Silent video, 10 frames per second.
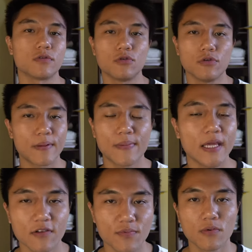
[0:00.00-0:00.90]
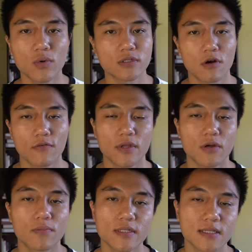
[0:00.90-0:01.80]
you know, plenty of people went to Harvard,
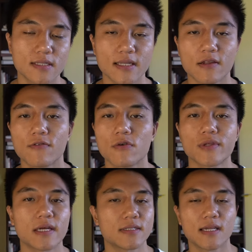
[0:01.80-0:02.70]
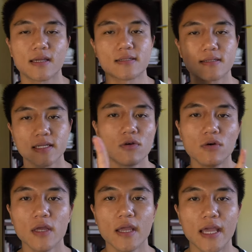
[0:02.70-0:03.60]
Yale, Princeton, Stanford without taking a
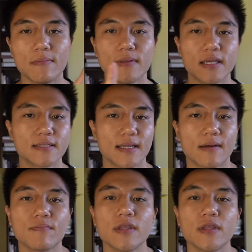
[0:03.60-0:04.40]
single A P exam.